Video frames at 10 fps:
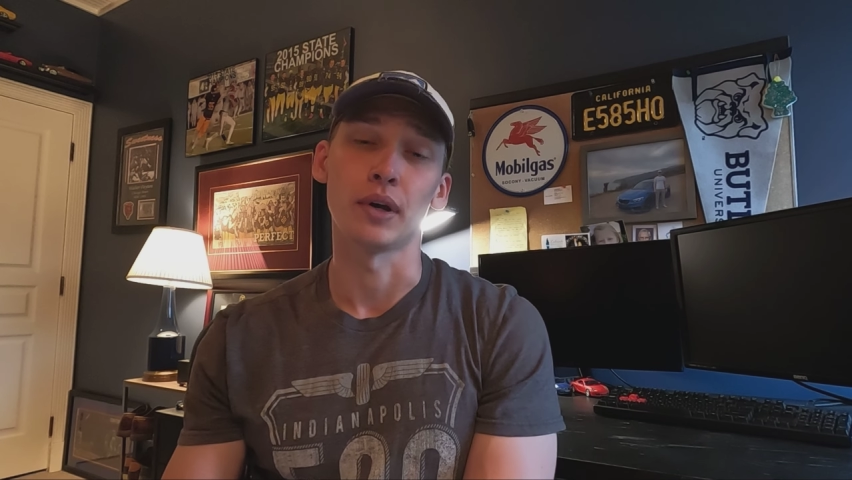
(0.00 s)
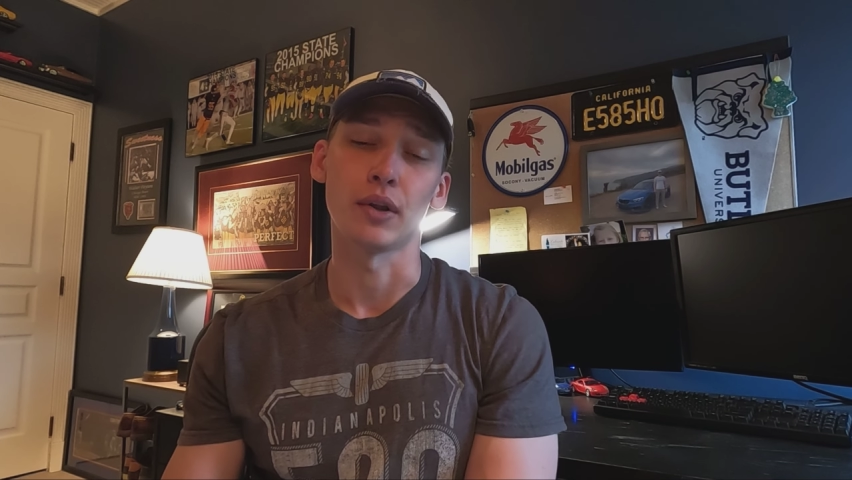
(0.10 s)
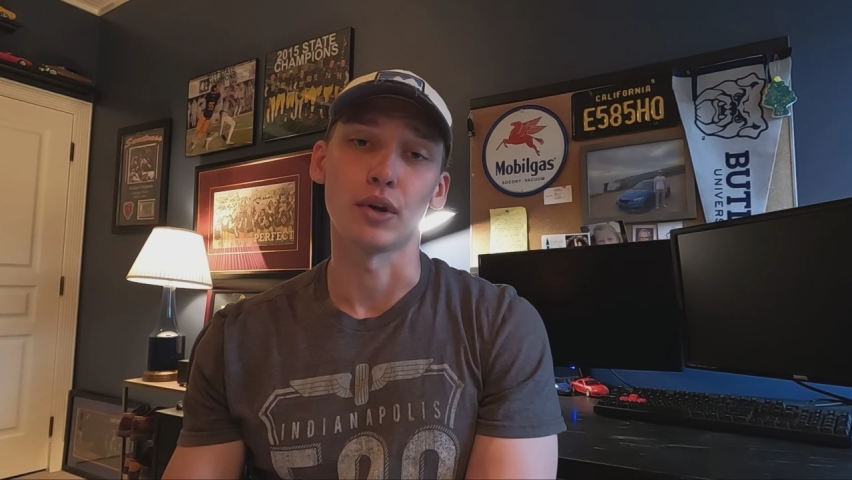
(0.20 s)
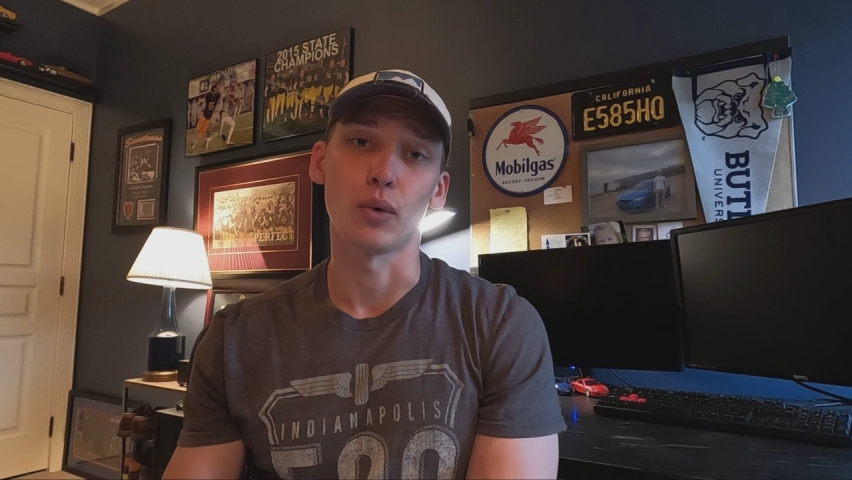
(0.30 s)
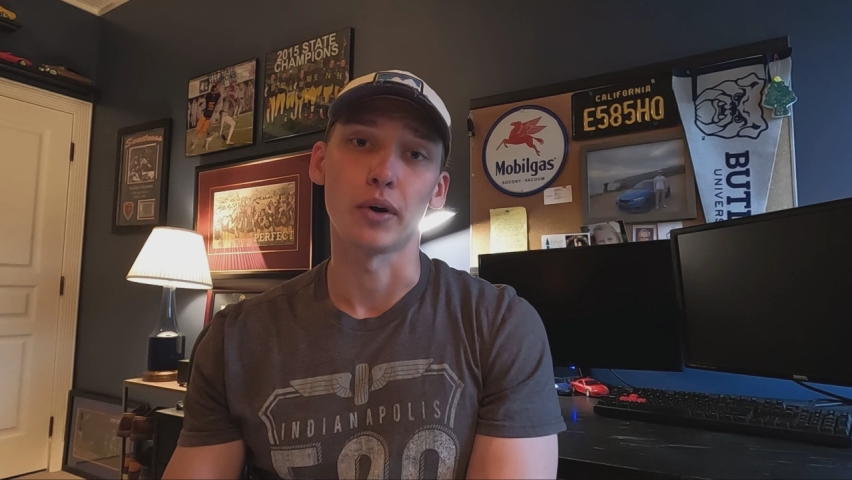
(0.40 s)

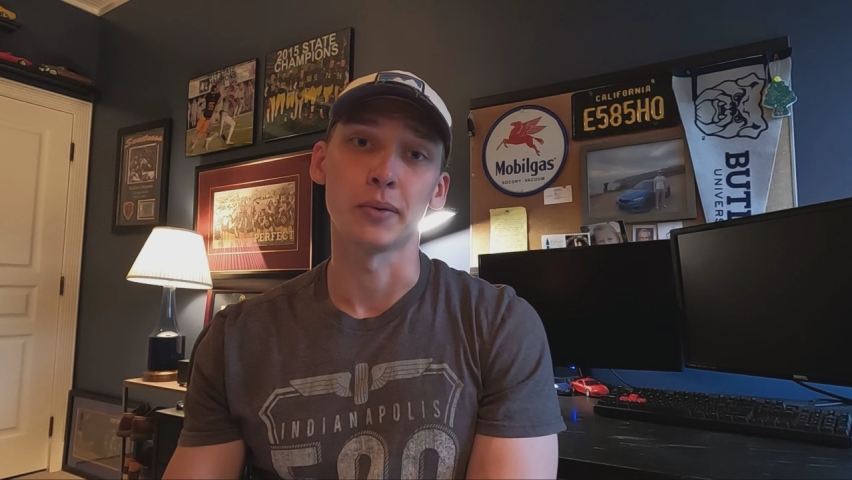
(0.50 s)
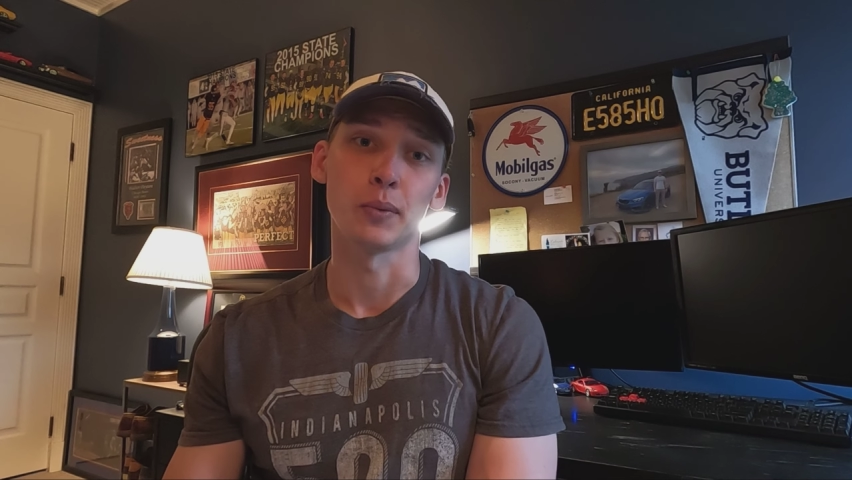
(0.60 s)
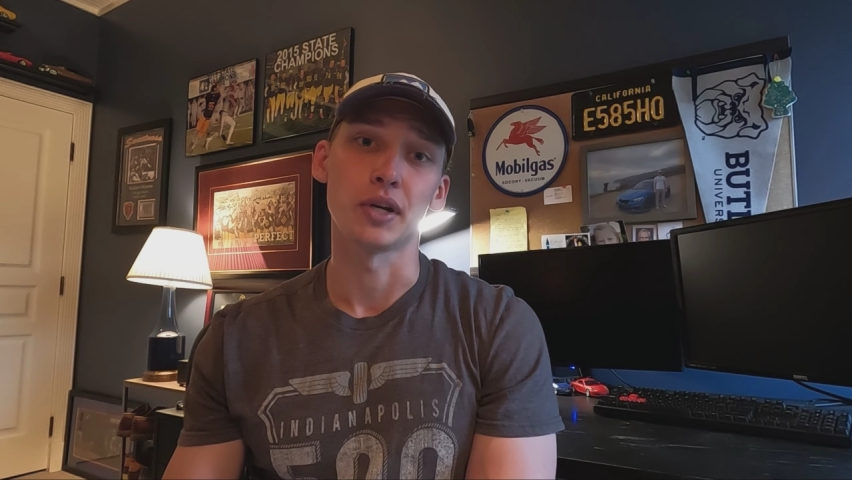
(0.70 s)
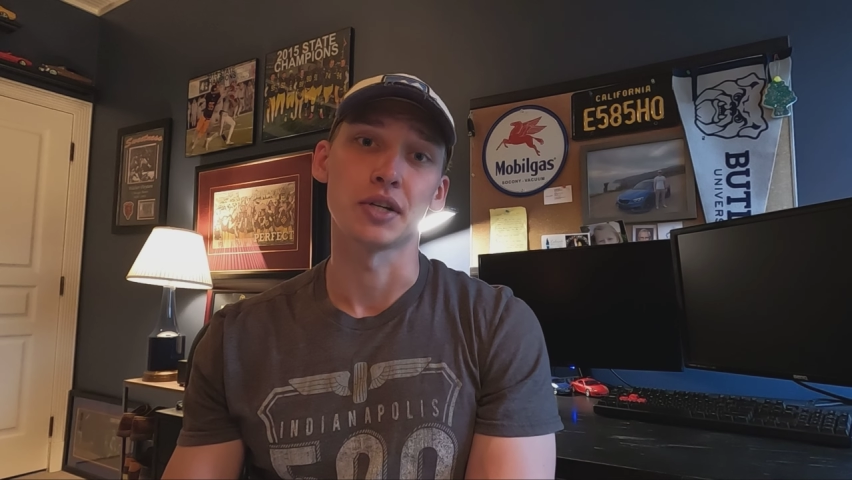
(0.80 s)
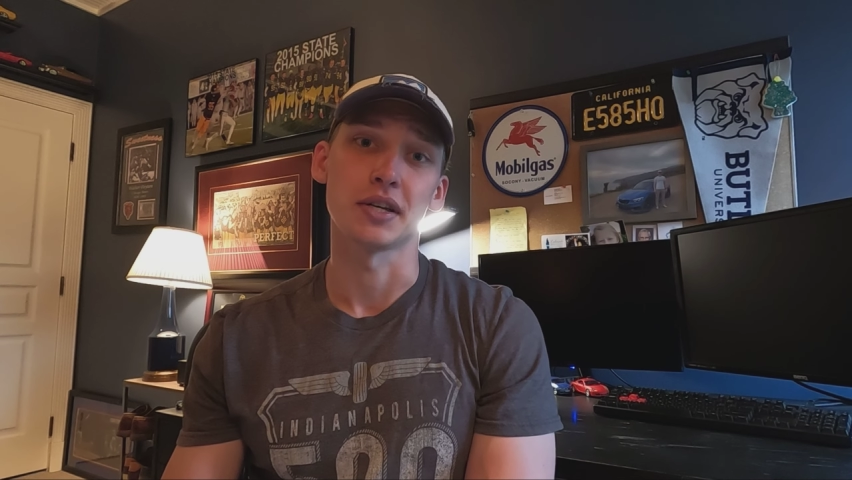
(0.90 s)
Illinois,
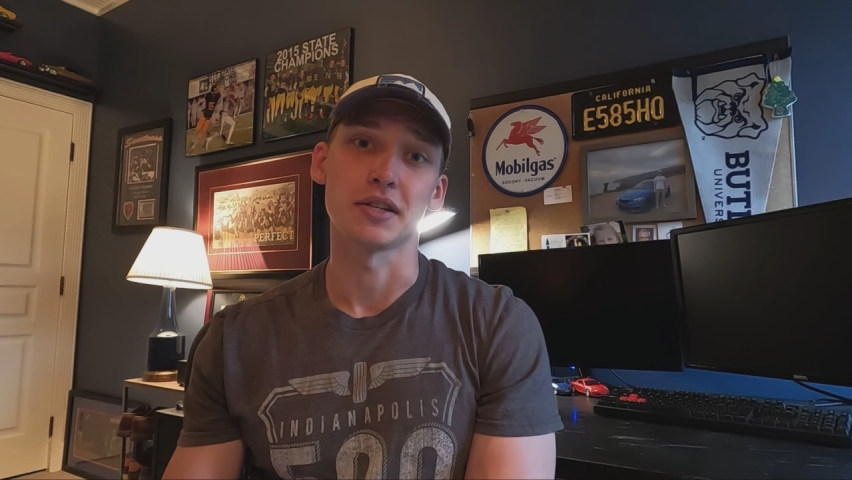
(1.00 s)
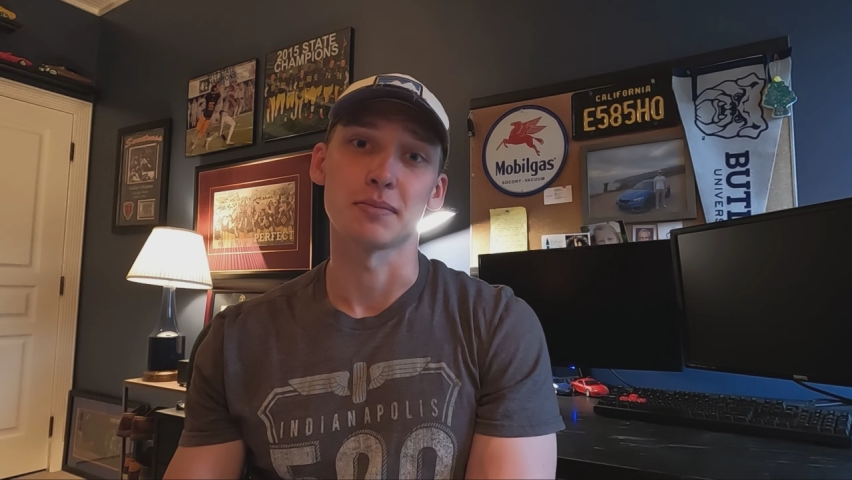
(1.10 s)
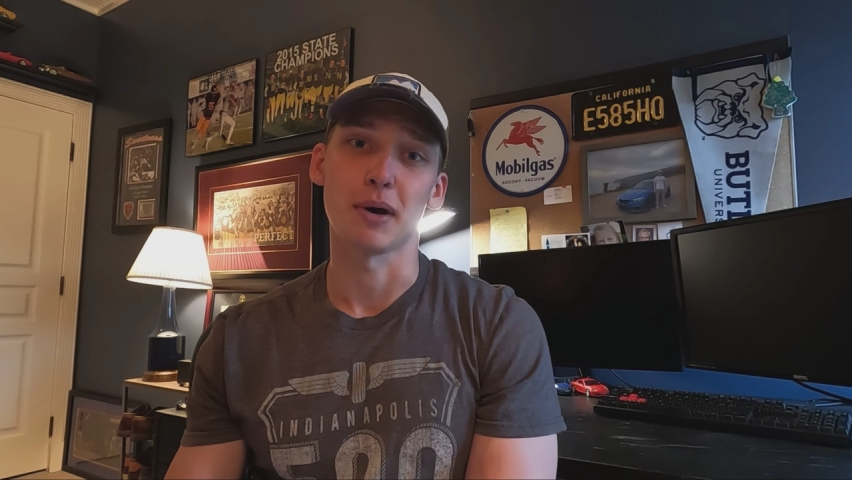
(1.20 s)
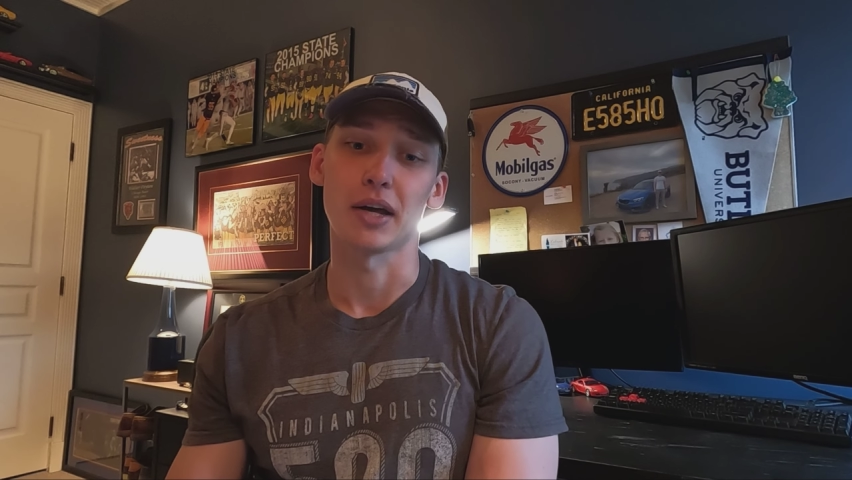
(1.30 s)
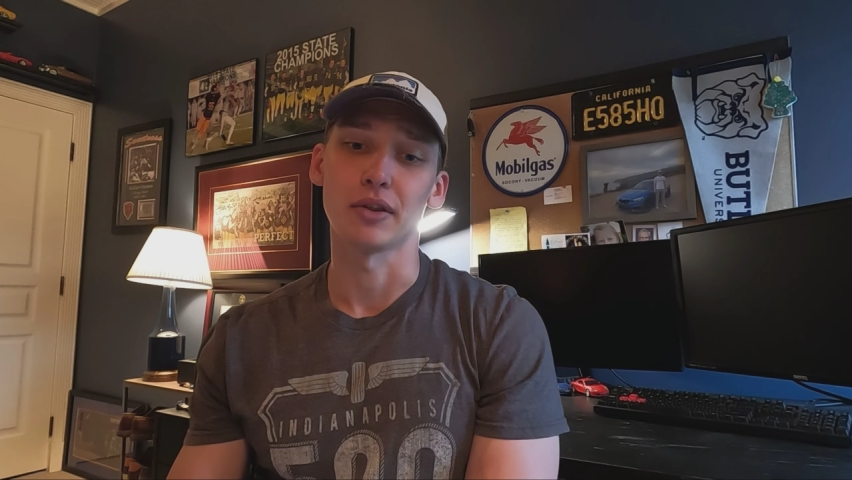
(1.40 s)
which is
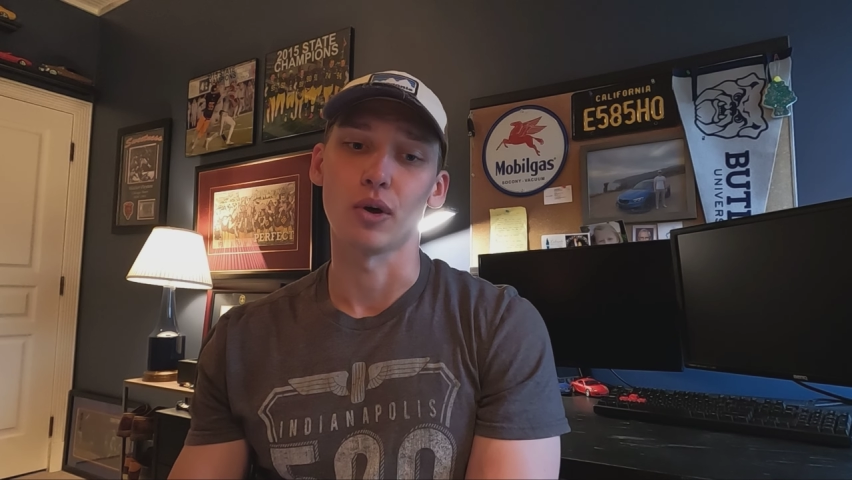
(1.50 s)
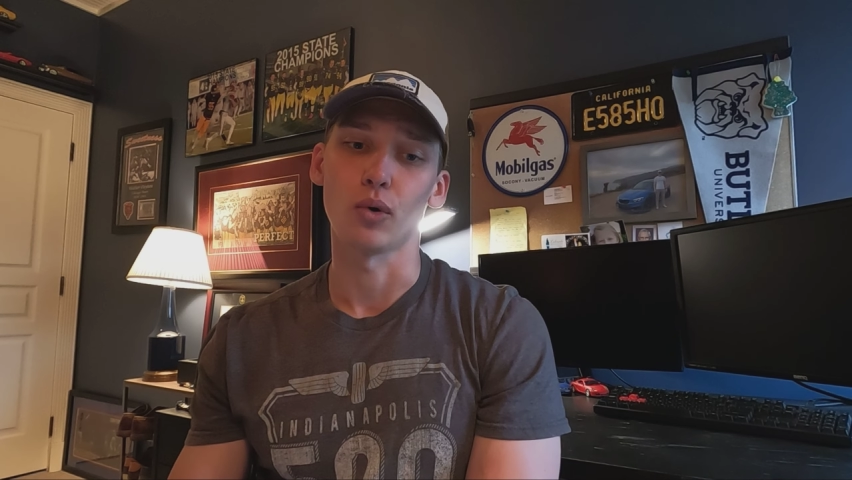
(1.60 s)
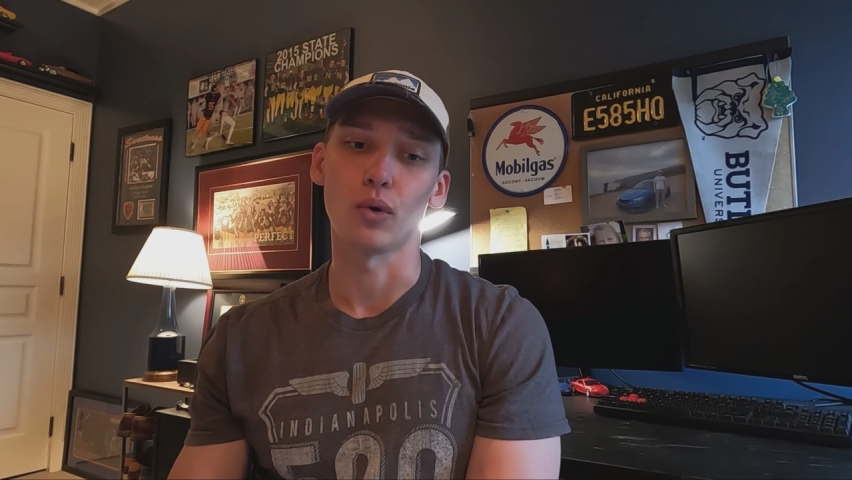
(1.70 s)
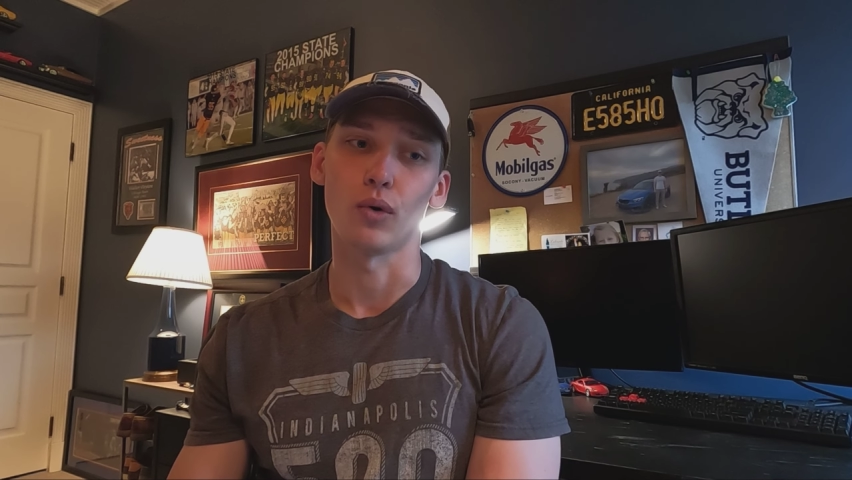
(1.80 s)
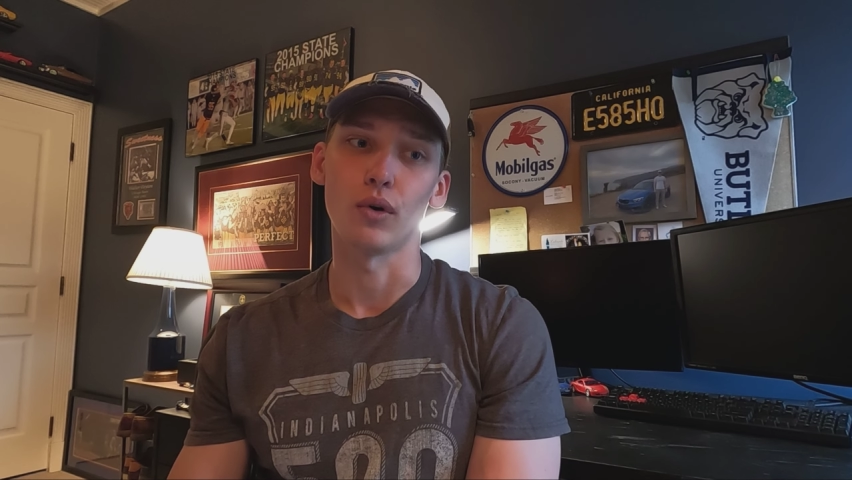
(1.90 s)
my
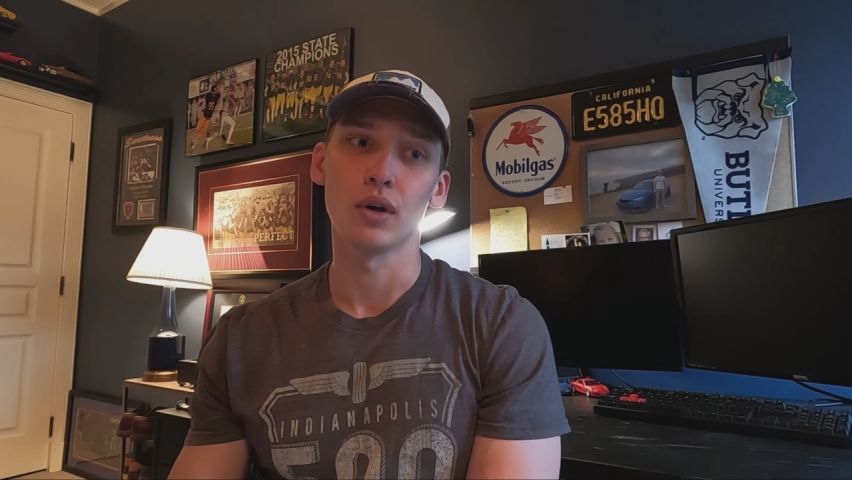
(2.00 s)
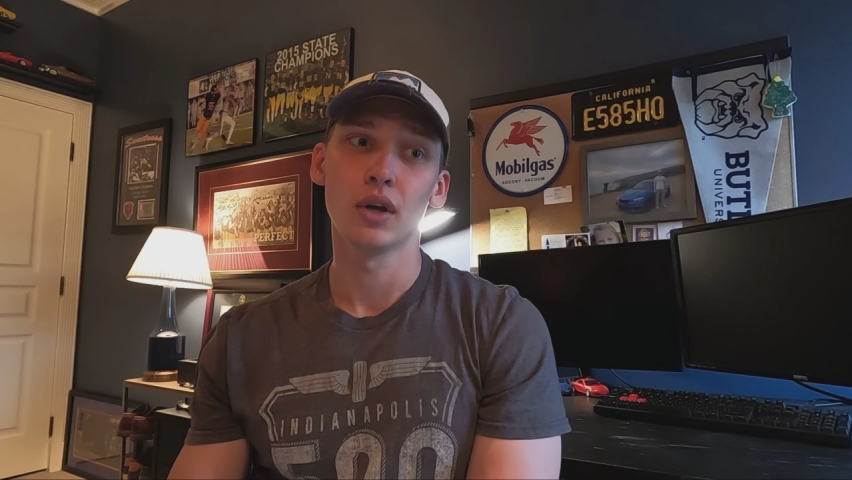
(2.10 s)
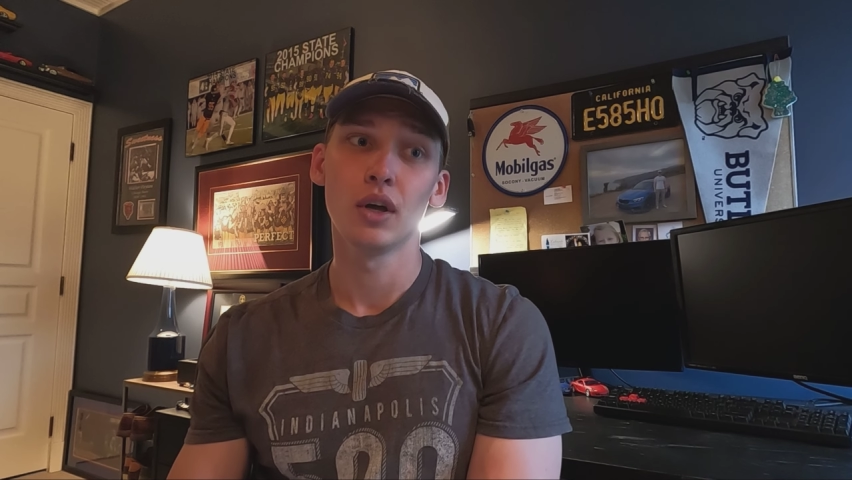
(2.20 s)
local